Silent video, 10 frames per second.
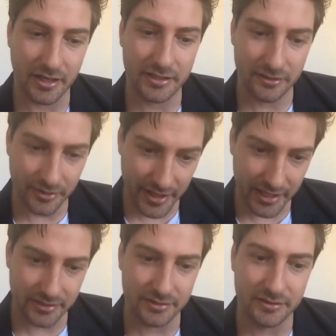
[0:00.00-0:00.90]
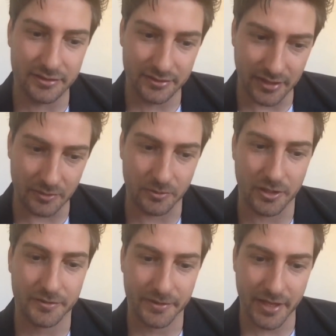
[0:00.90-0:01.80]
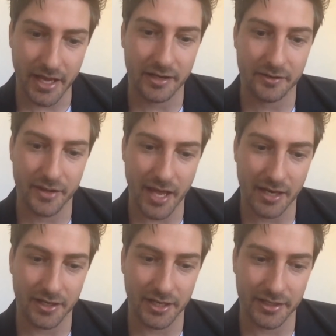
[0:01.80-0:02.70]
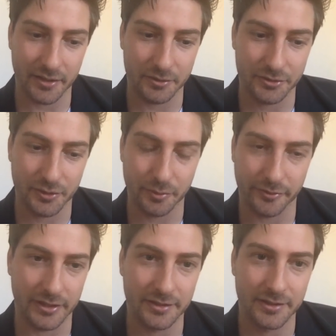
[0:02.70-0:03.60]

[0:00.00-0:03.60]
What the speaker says: I did all that stunt work for that night. That was super fun.